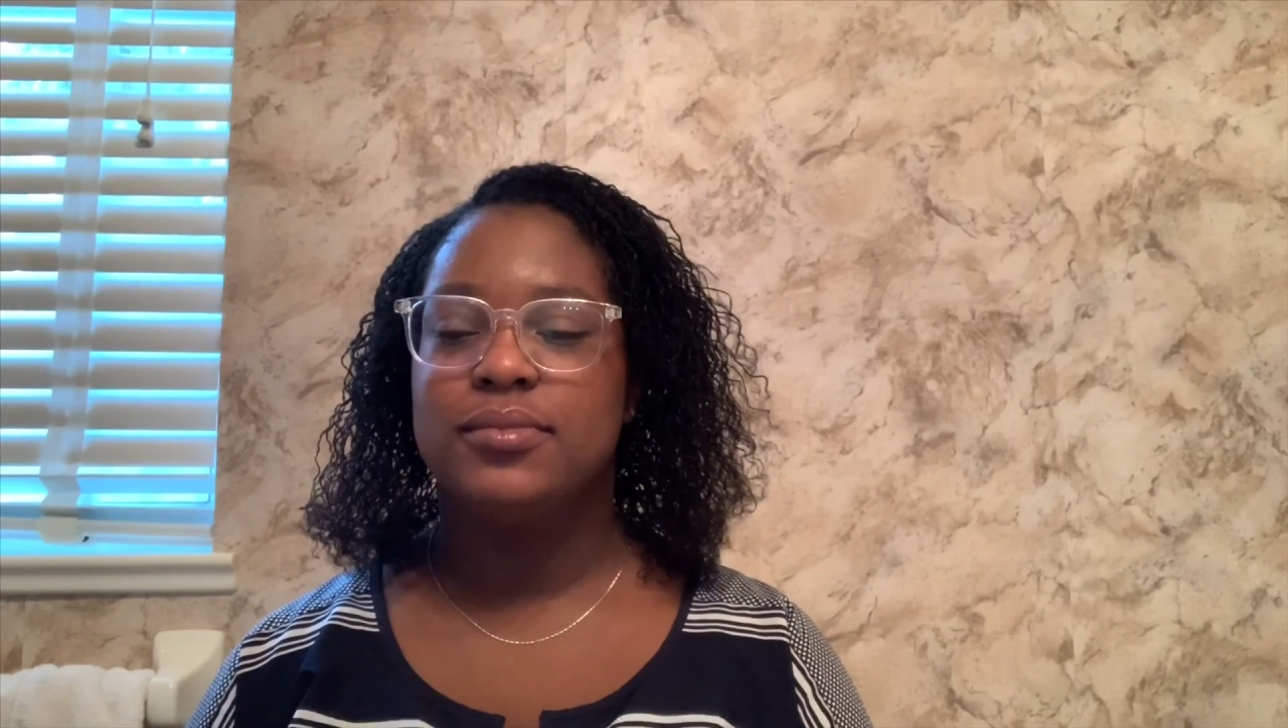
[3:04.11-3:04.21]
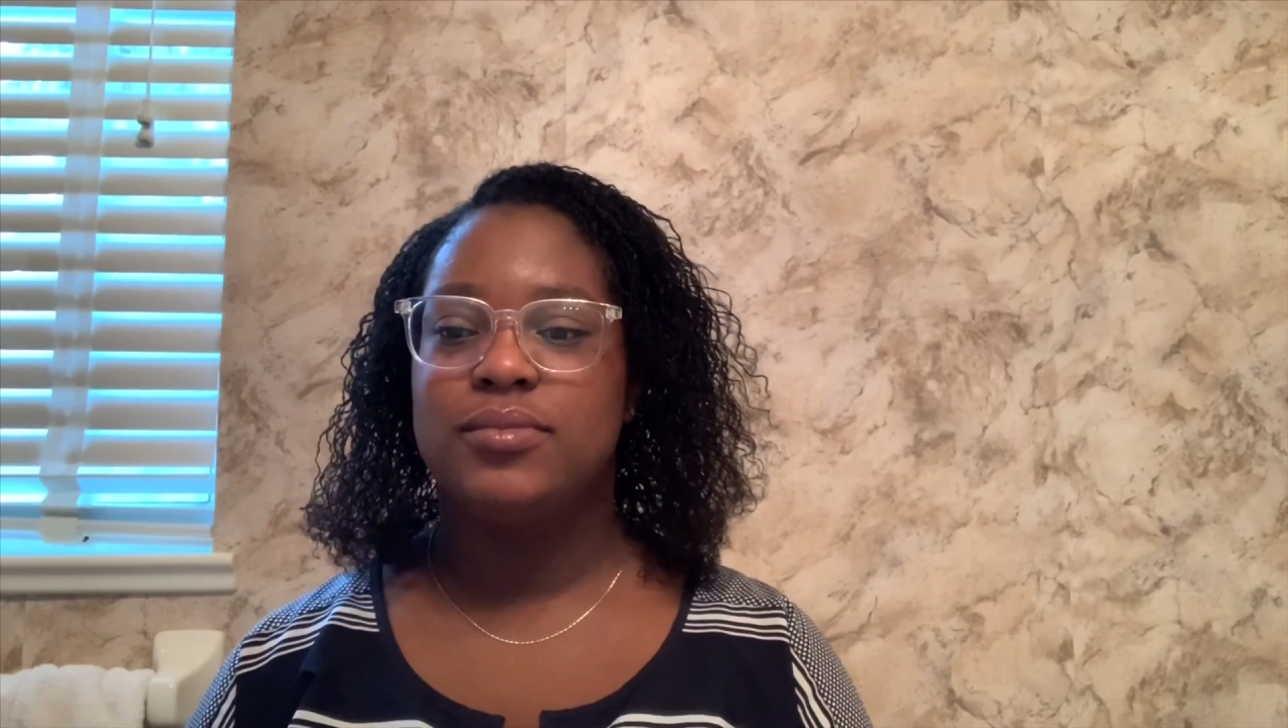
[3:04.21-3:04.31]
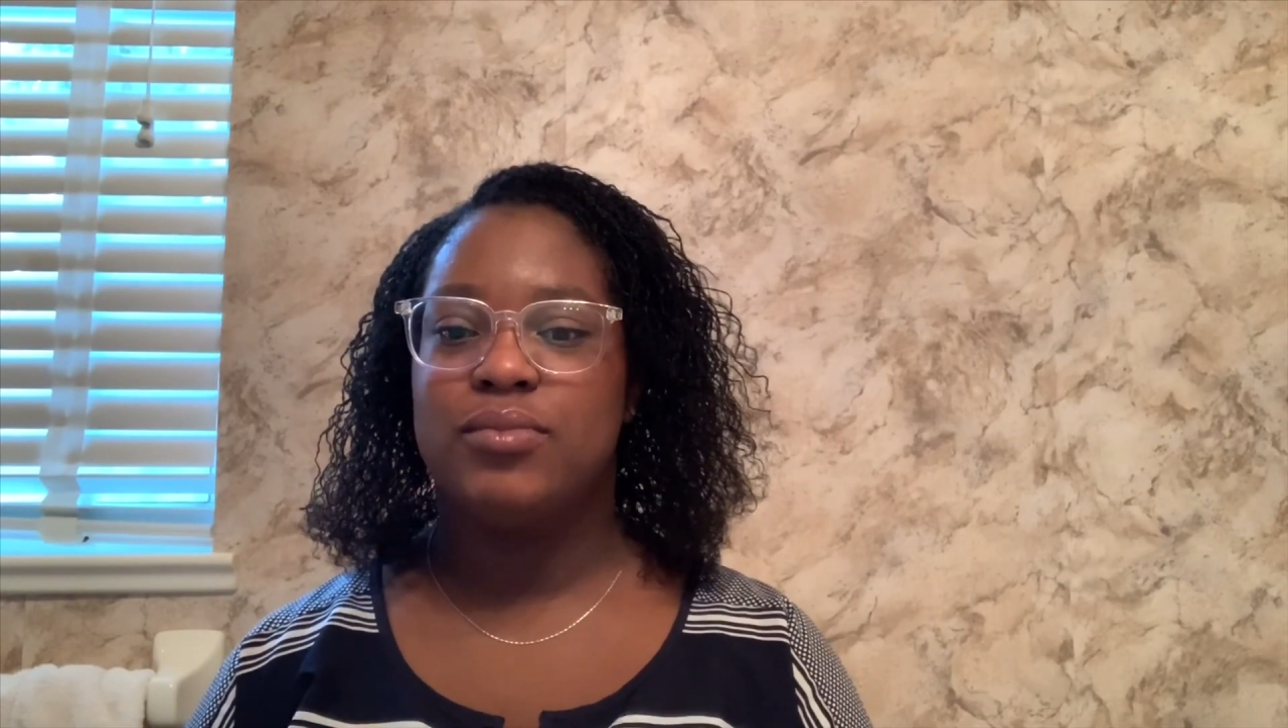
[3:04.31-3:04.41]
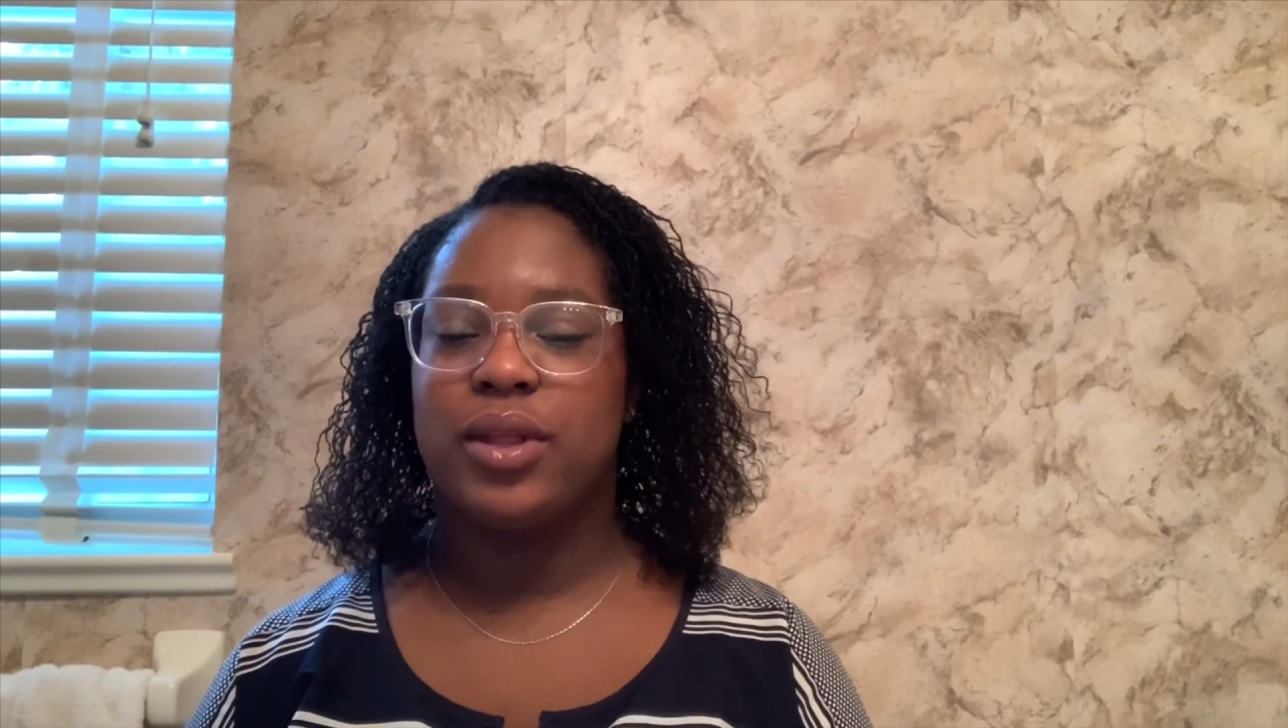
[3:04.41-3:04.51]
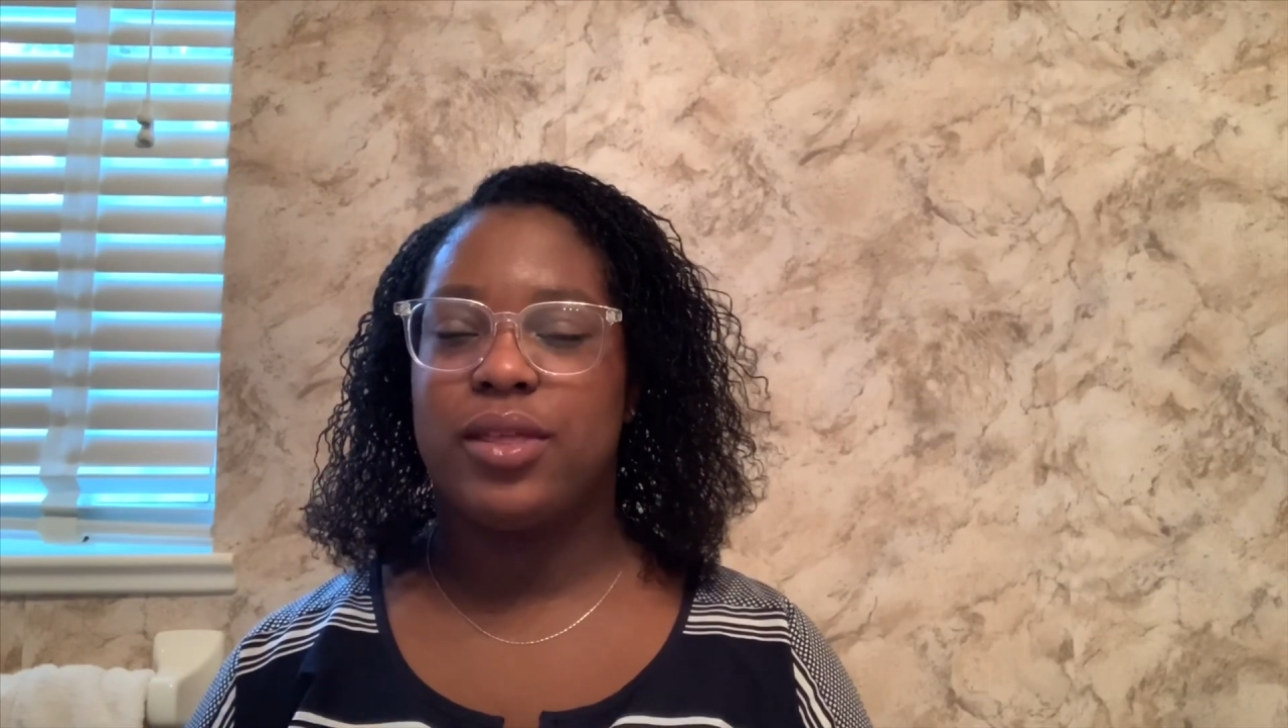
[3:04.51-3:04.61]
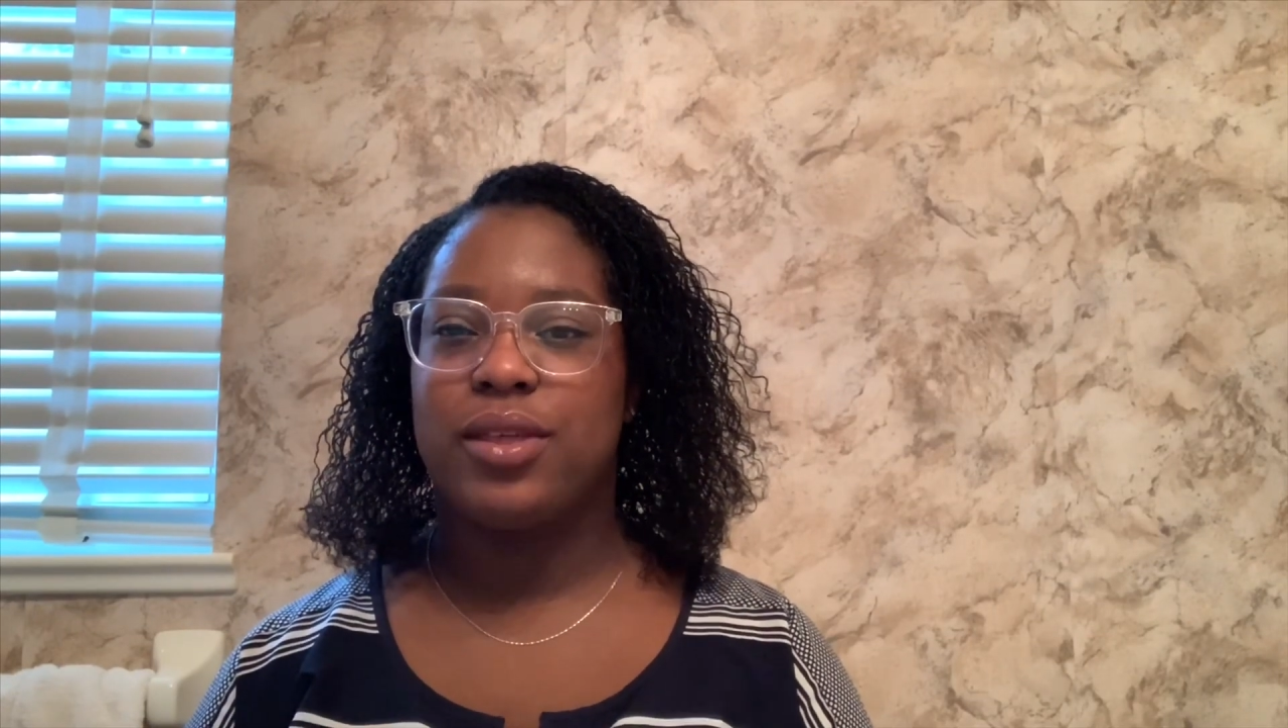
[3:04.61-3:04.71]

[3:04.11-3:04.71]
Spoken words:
month